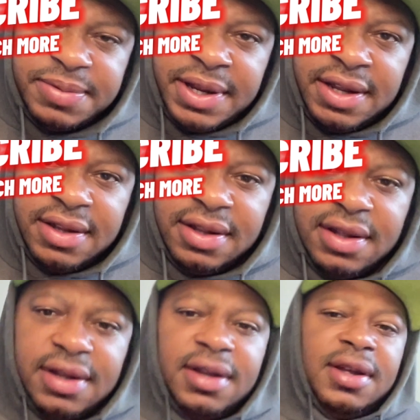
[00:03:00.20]
man.
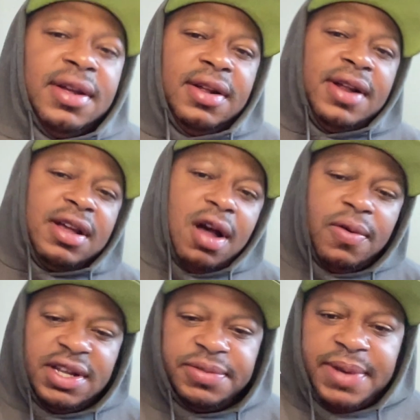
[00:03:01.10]
Like
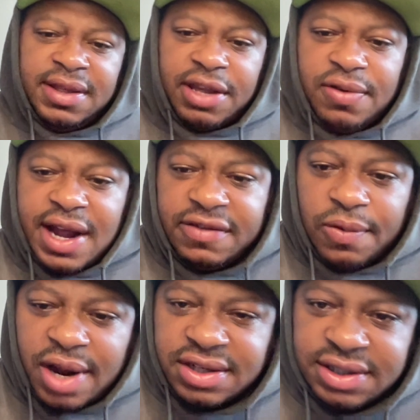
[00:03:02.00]
always, man, thank you guys for
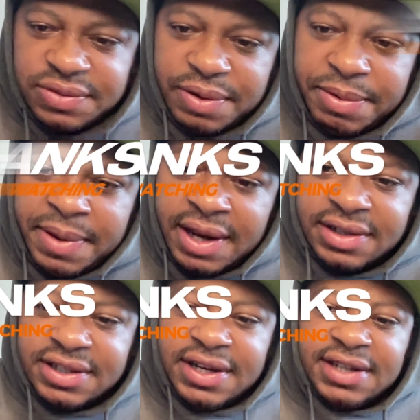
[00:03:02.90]
watching this with me, man.
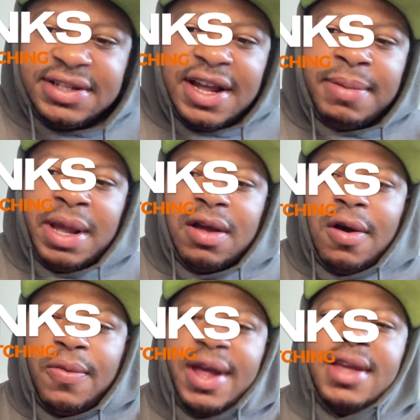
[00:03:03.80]
Until next time, like
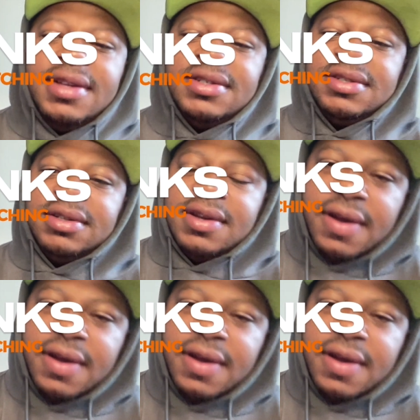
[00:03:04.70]
always,